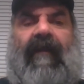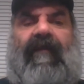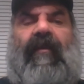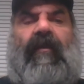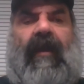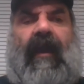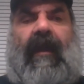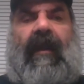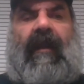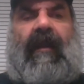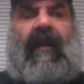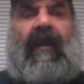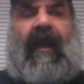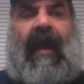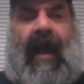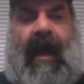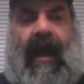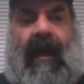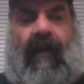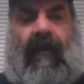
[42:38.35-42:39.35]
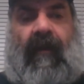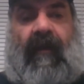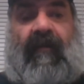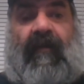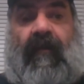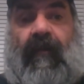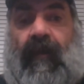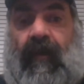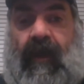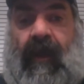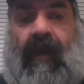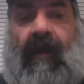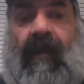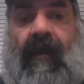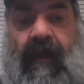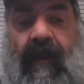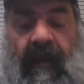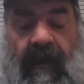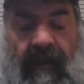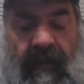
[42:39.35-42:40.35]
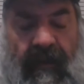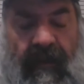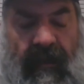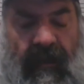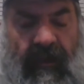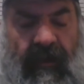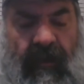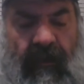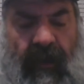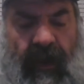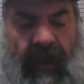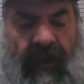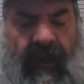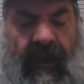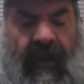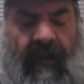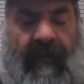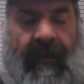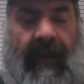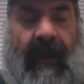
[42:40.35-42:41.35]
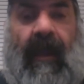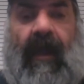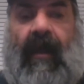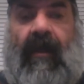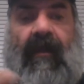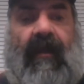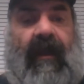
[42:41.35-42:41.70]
if you get into Congress or you get into to, to run the government,